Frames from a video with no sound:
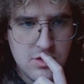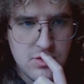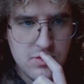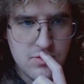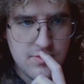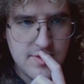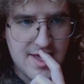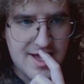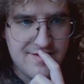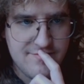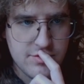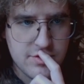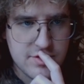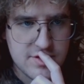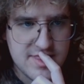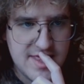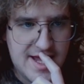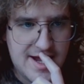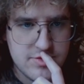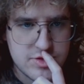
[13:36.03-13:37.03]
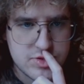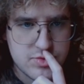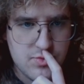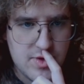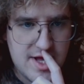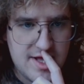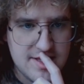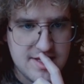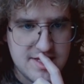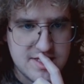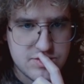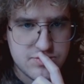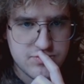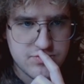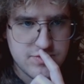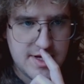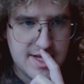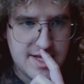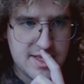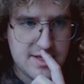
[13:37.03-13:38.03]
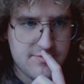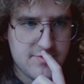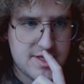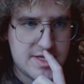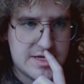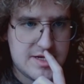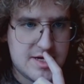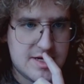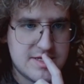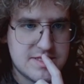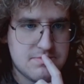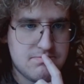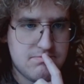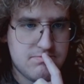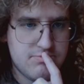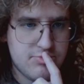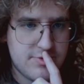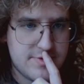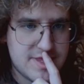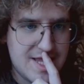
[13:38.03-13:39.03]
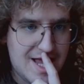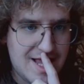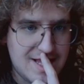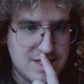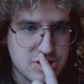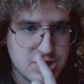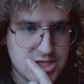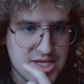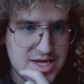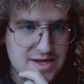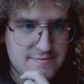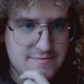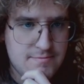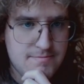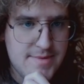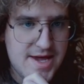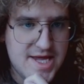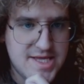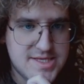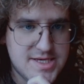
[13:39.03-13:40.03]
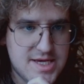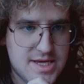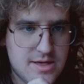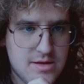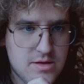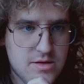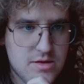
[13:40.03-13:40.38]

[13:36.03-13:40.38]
We have rook there as well. Is really nice. Potentially even mating.